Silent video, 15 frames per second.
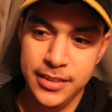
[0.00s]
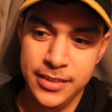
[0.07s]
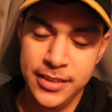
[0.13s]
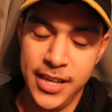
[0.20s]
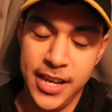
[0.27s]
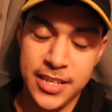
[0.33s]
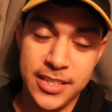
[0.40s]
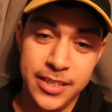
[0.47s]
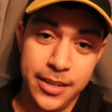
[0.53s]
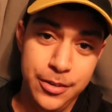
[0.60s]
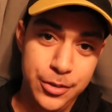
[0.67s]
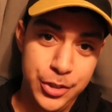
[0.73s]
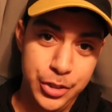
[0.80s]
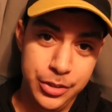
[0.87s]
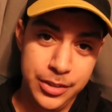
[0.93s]
Zack
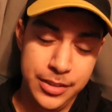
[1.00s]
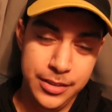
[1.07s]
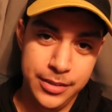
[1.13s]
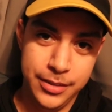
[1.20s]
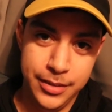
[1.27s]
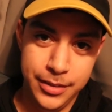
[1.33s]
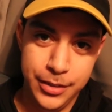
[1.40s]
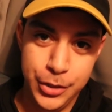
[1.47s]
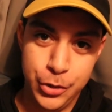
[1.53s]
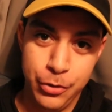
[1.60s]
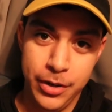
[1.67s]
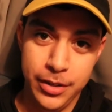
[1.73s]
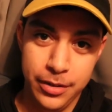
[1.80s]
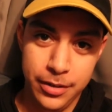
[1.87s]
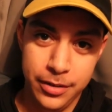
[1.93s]
Snyder's Justice League
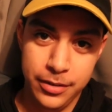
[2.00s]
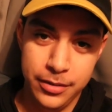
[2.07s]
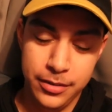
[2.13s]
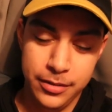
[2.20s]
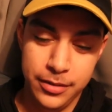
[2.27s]
trailer,